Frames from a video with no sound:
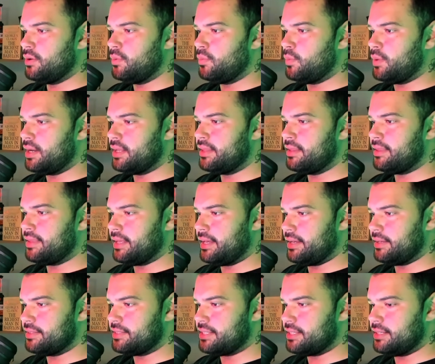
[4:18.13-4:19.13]

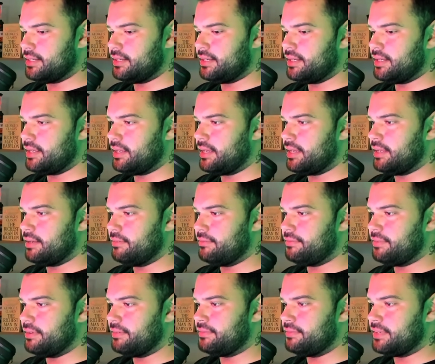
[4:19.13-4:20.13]

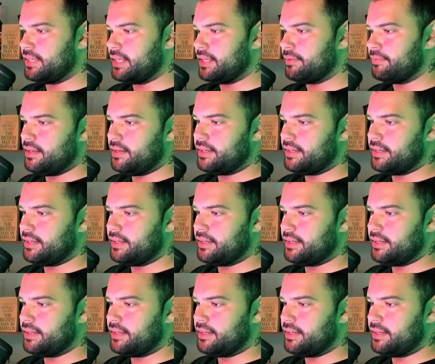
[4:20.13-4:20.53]
1,050.